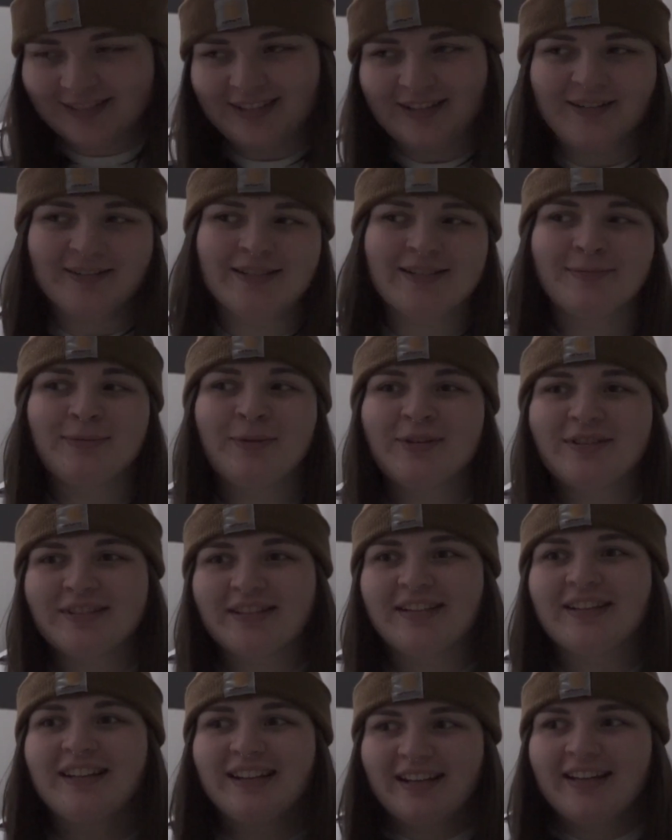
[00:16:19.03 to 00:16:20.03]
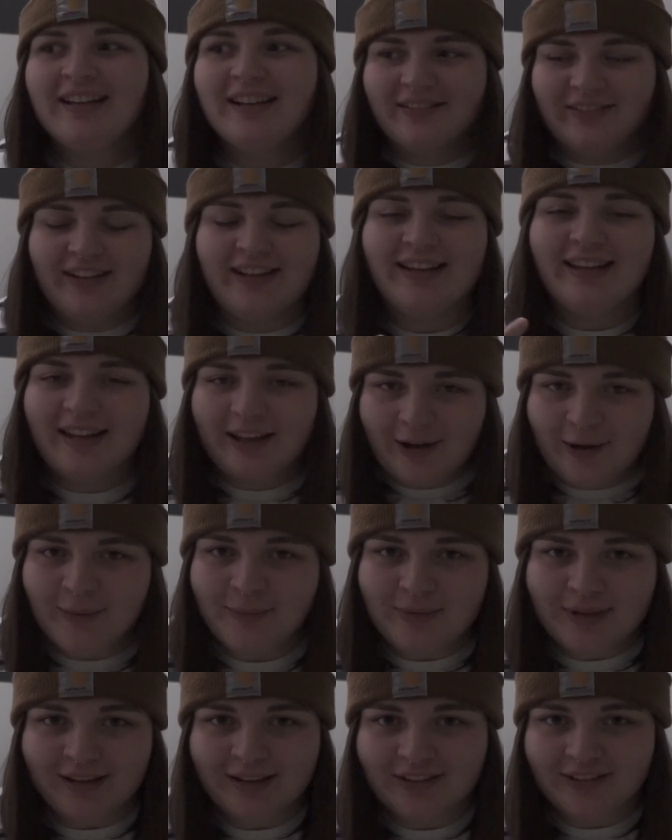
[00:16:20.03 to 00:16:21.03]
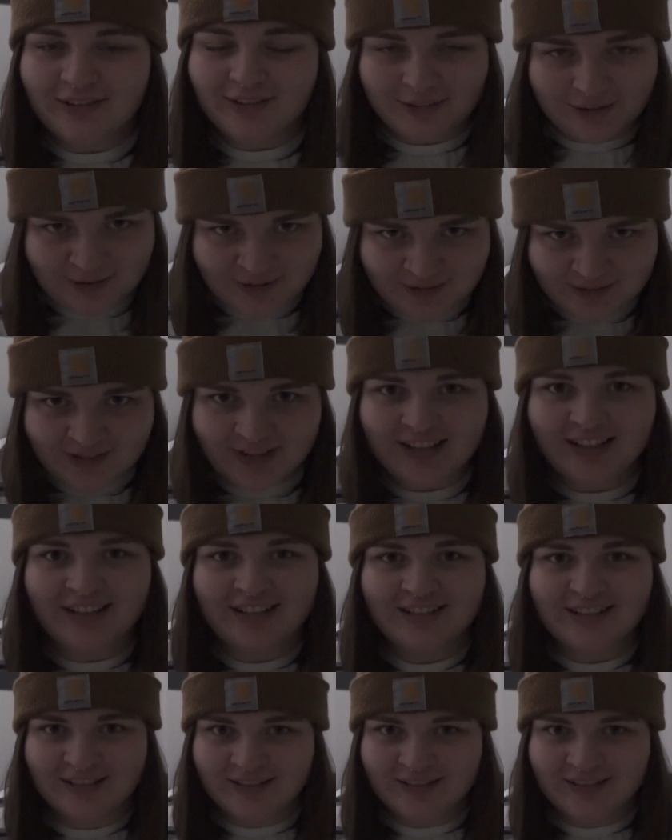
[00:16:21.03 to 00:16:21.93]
that are supposed to like help me learn Finnish.